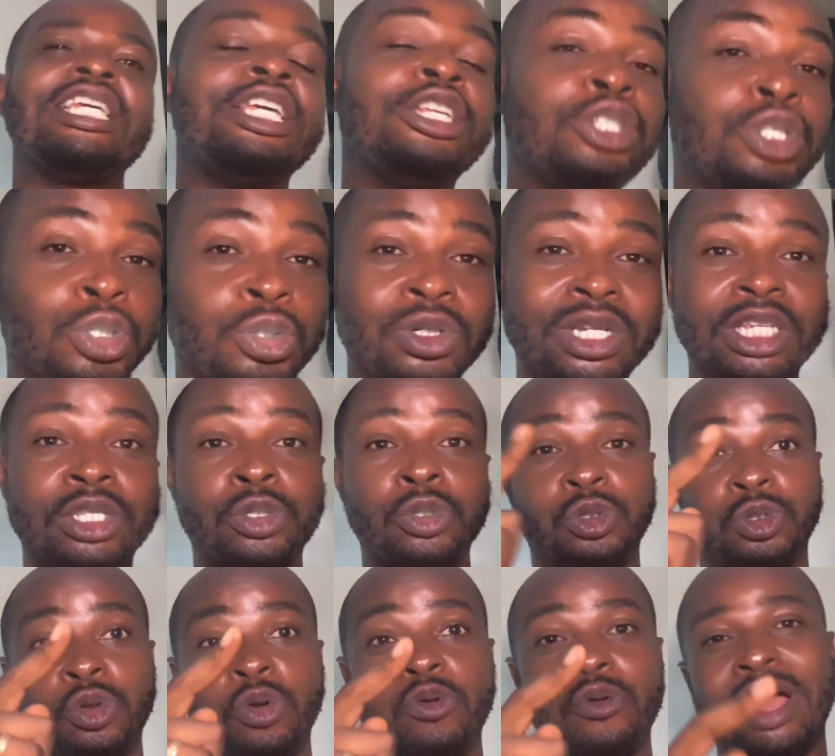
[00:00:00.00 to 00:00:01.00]
into this
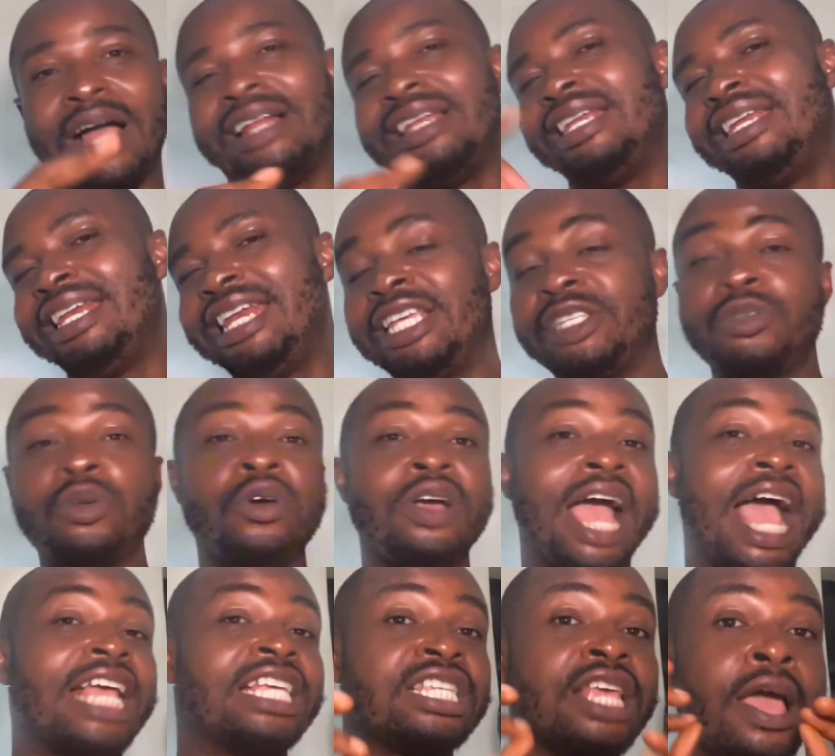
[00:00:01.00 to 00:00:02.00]
tutorial. Let's go,
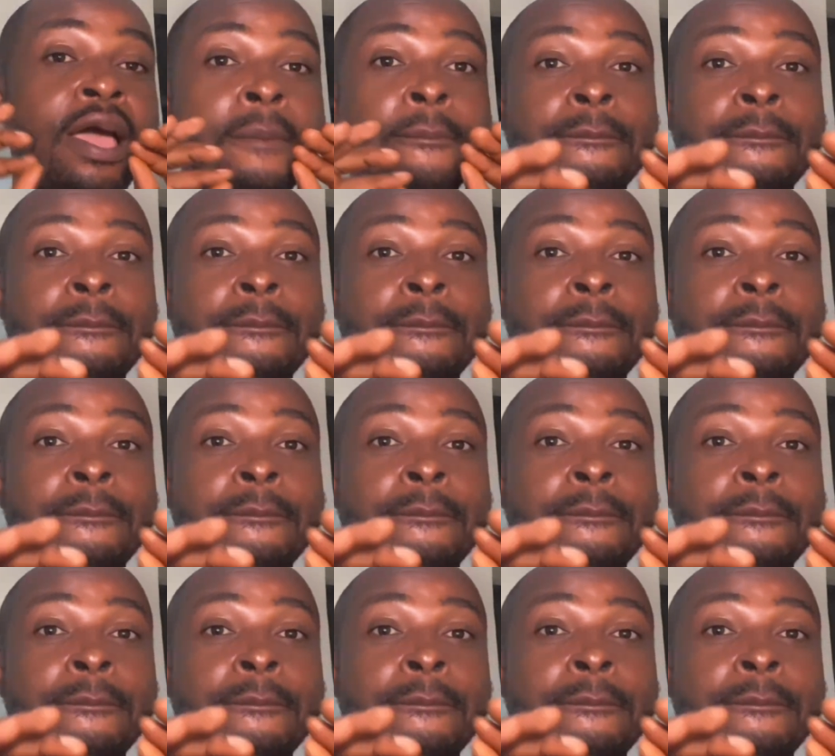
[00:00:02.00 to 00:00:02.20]
guys.